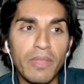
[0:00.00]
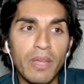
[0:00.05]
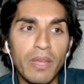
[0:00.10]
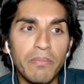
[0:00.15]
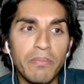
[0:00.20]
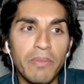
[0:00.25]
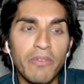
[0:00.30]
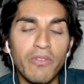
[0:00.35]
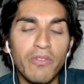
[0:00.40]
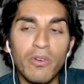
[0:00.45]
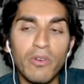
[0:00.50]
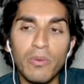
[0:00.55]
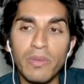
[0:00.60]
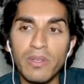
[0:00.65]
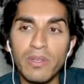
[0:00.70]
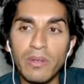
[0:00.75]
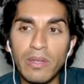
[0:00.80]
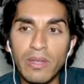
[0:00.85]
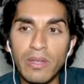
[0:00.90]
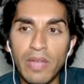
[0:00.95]
Before
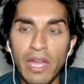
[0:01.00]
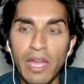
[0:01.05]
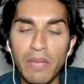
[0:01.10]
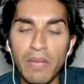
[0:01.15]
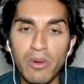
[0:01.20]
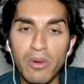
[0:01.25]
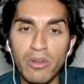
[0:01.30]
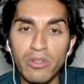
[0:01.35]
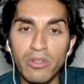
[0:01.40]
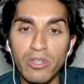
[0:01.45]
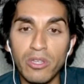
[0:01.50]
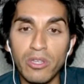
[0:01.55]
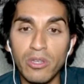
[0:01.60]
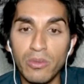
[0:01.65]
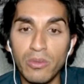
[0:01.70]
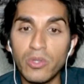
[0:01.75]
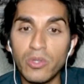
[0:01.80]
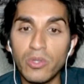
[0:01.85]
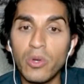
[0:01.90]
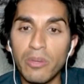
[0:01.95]
we came on, you were
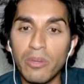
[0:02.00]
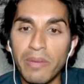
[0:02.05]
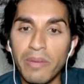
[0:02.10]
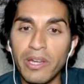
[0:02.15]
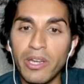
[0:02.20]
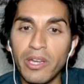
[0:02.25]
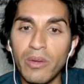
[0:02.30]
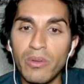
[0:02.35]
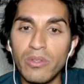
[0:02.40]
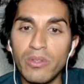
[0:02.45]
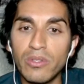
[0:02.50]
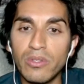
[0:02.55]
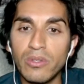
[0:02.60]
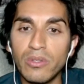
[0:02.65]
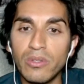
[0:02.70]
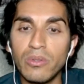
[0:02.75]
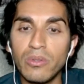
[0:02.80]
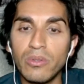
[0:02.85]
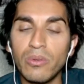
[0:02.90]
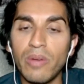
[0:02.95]
talking about going
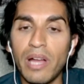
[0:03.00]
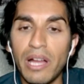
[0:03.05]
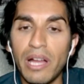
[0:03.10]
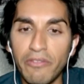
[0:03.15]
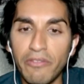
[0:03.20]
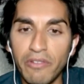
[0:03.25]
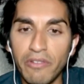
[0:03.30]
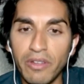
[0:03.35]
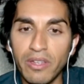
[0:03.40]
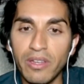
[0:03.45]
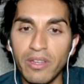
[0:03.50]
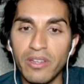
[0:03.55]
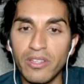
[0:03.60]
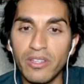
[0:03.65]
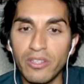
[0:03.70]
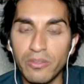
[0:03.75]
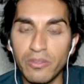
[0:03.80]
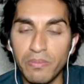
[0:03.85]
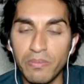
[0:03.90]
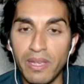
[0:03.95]
to Africa,
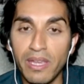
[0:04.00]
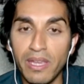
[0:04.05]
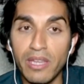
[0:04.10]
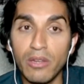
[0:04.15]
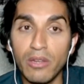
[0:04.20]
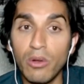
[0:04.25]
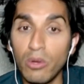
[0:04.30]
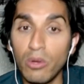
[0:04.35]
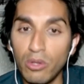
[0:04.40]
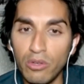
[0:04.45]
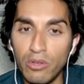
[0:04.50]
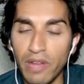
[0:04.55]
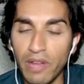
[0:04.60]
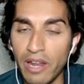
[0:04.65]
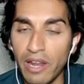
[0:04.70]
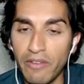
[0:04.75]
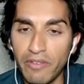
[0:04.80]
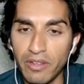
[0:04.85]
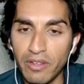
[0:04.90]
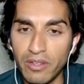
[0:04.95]
Spain, all over
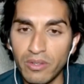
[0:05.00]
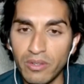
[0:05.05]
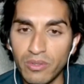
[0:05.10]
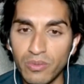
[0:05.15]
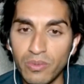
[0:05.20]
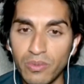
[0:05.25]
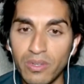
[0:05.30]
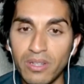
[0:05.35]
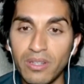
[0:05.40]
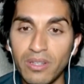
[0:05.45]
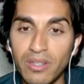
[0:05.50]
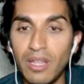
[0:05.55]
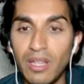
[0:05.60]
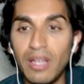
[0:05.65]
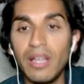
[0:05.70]
Africa as well.